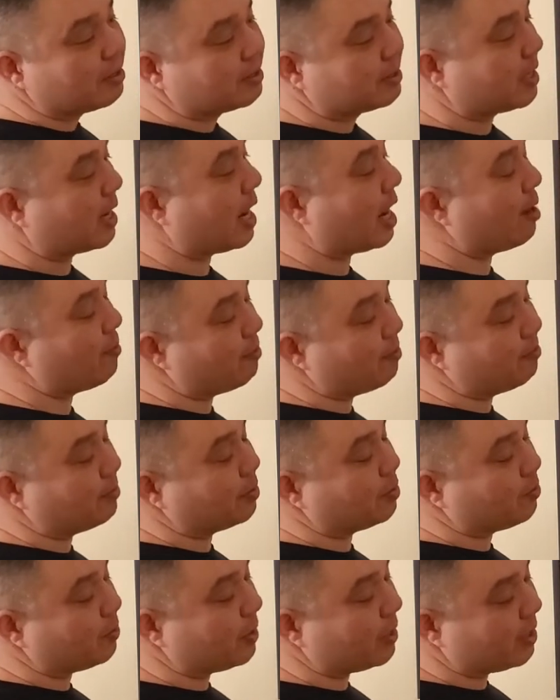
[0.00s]
time in
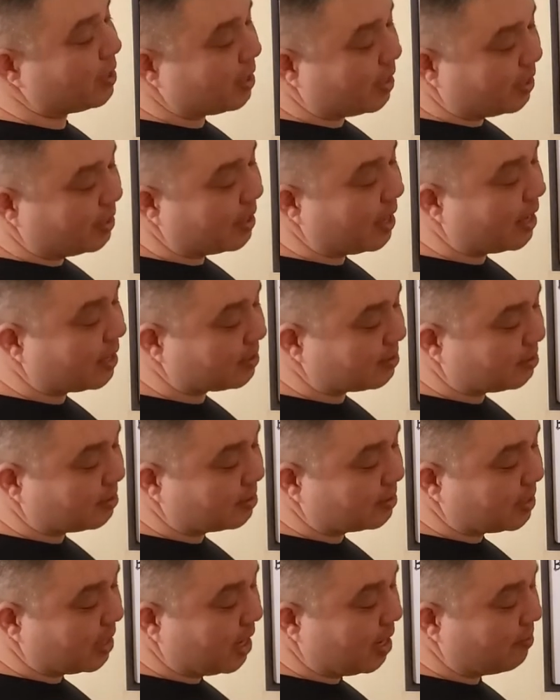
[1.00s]
between and that's
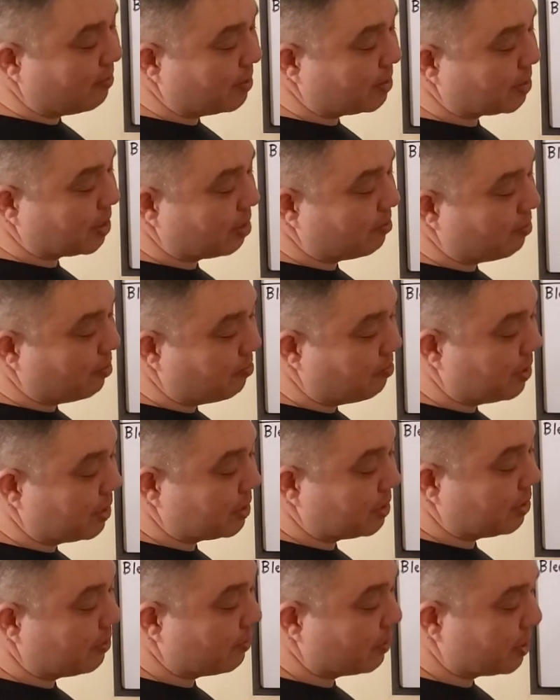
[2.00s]
the time he's going to be
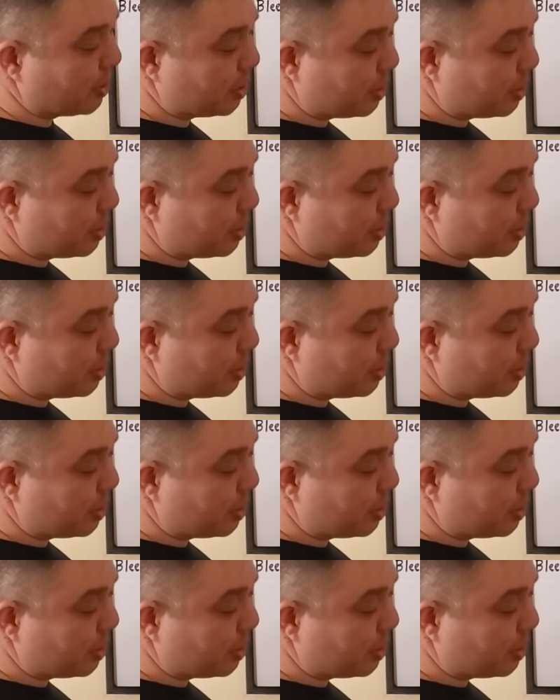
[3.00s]
busy with the